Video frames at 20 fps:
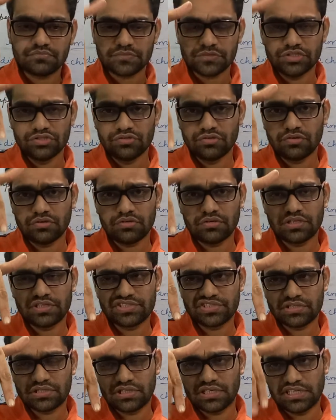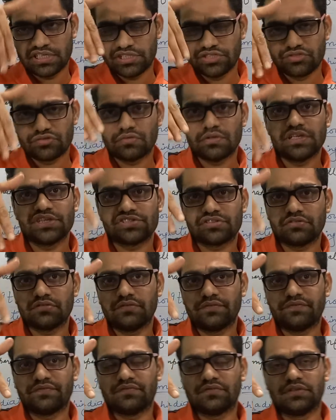the insolation
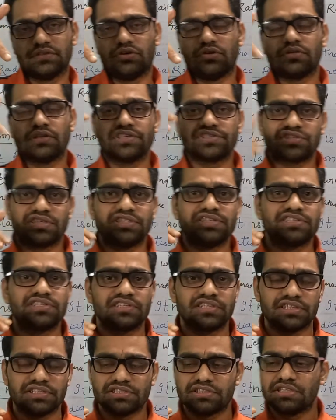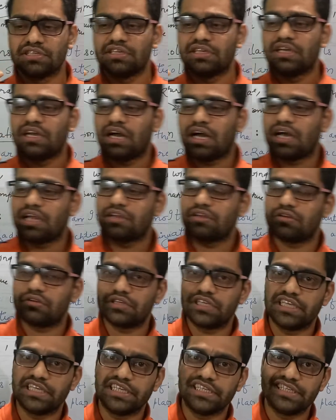of or the sun's rays are
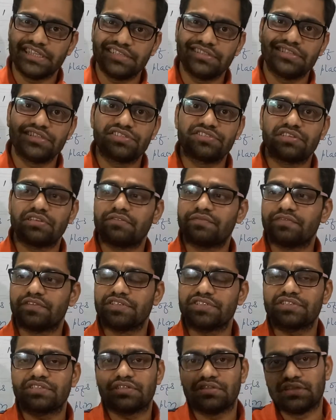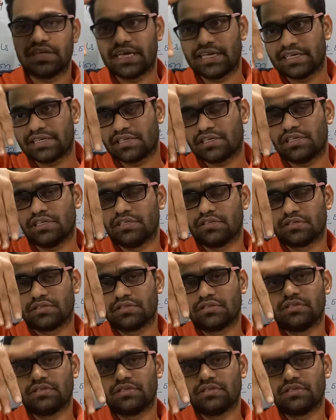not hitting the surface directly.